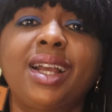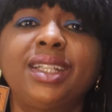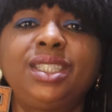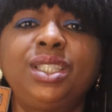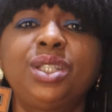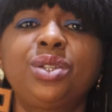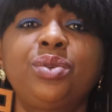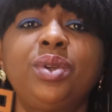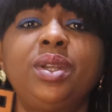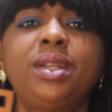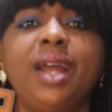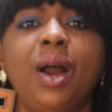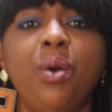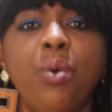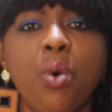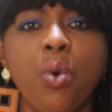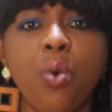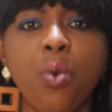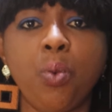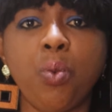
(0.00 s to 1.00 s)
category
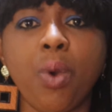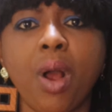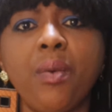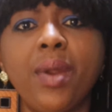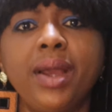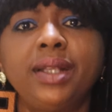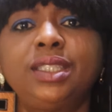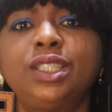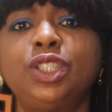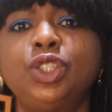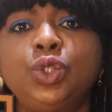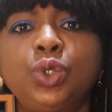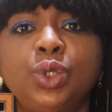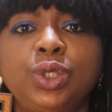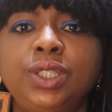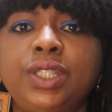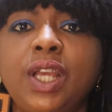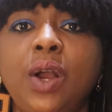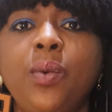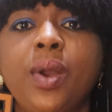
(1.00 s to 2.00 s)
that will warrant a
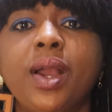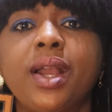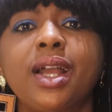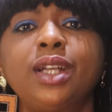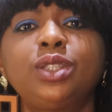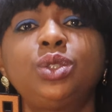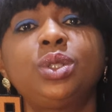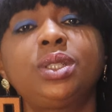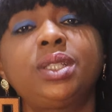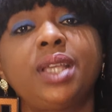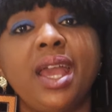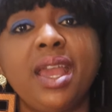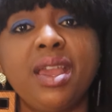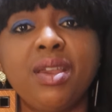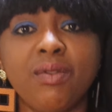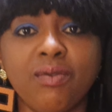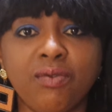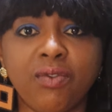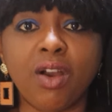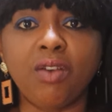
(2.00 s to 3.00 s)
social worker to get
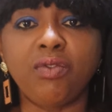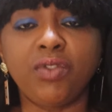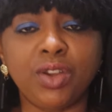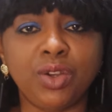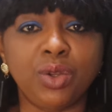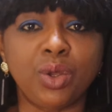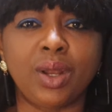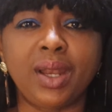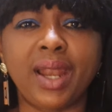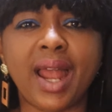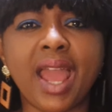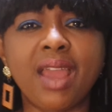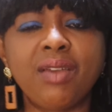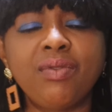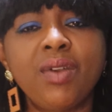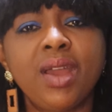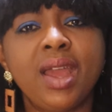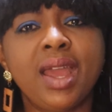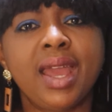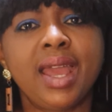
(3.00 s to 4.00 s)
involved in your
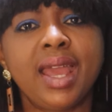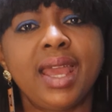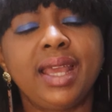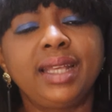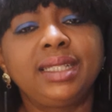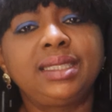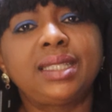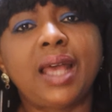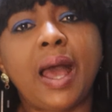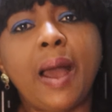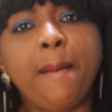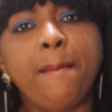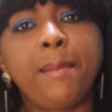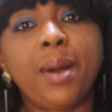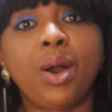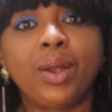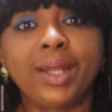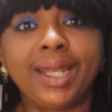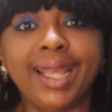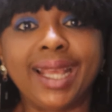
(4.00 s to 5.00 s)
life is
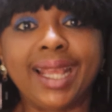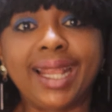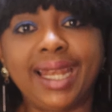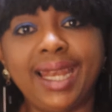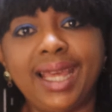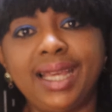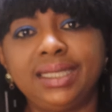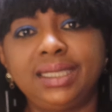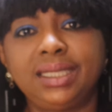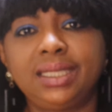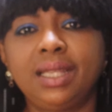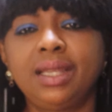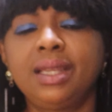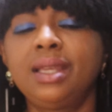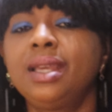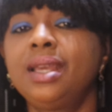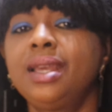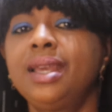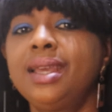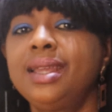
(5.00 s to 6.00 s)
about neglect.
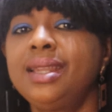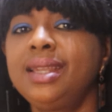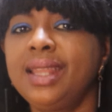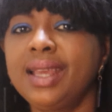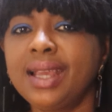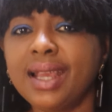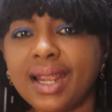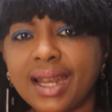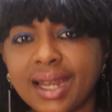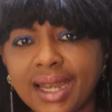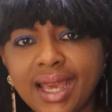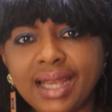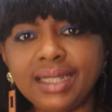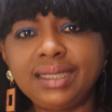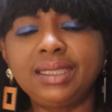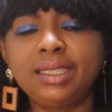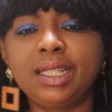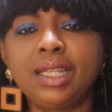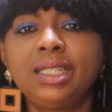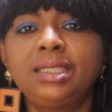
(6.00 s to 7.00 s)

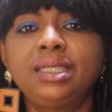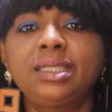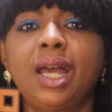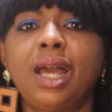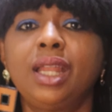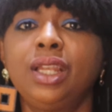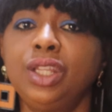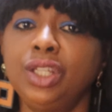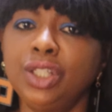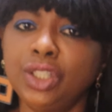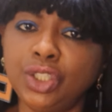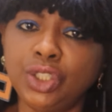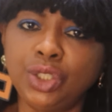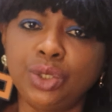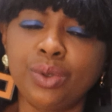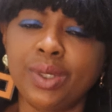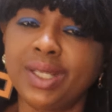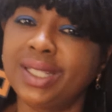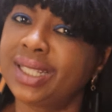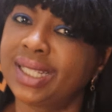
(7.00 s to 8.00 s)
Neglect is an
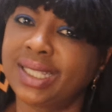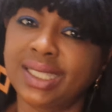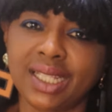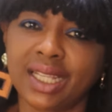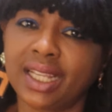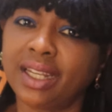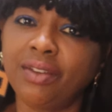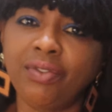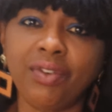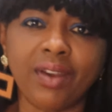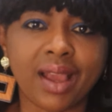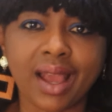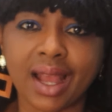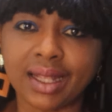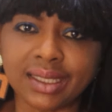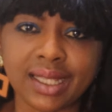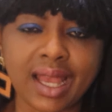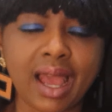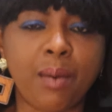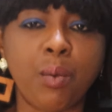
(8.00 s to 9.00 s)
issue, it's a
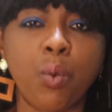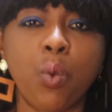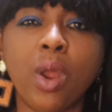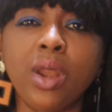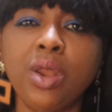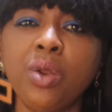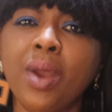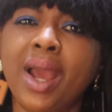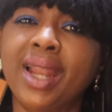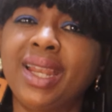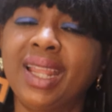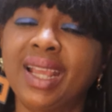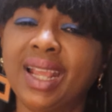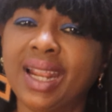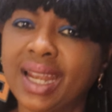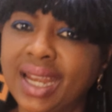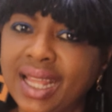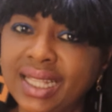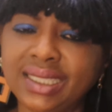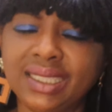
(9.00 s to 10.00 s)
significant harm when you are
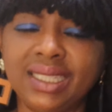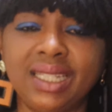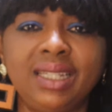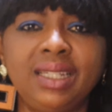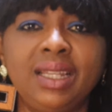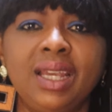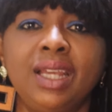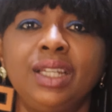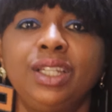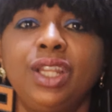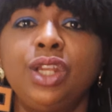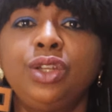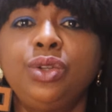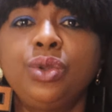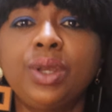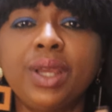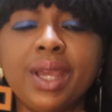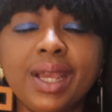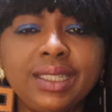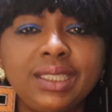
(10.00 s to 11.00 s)
neglecting the
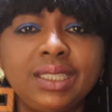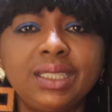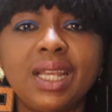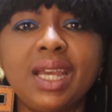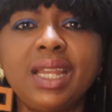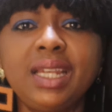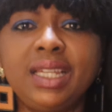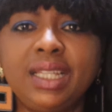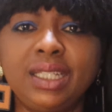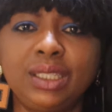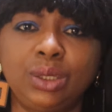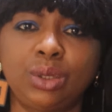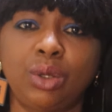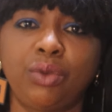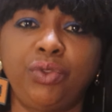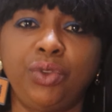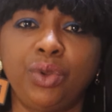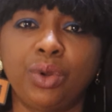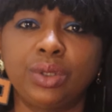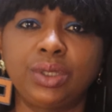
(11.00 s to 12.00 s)
educational needs
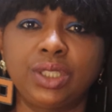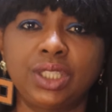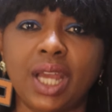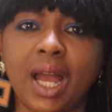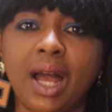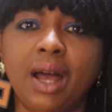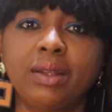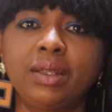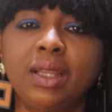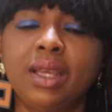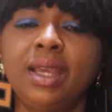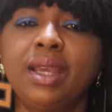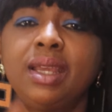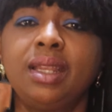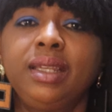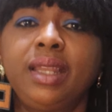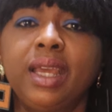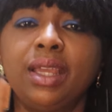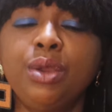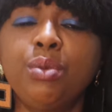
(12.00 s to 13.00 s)
of your child,
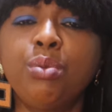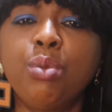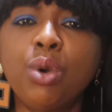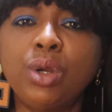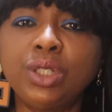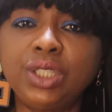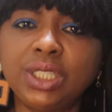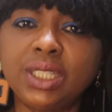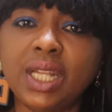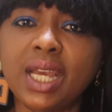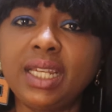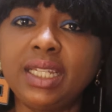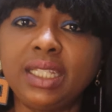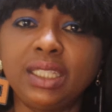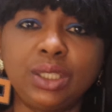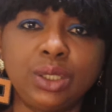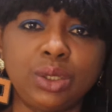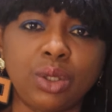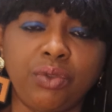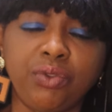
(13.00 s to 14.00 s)
the emotional
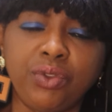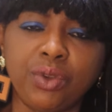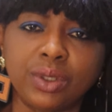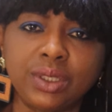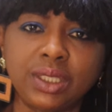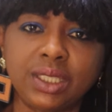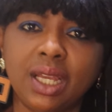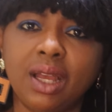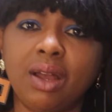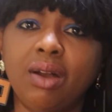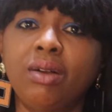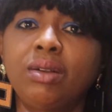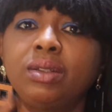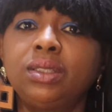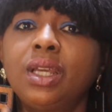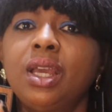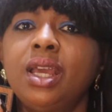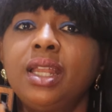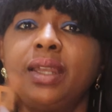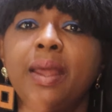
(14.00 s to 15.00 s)
needs of your child,
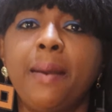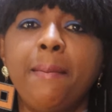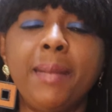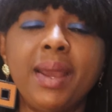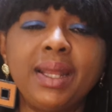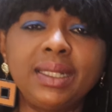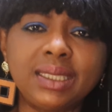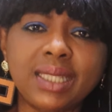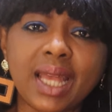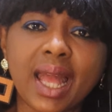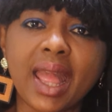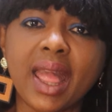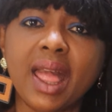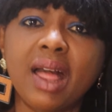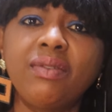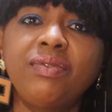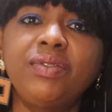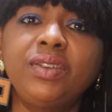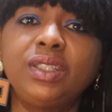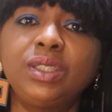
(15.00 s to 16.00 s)
the mental
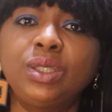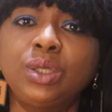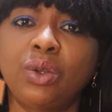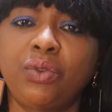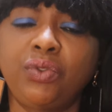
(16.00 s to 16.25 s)
health needs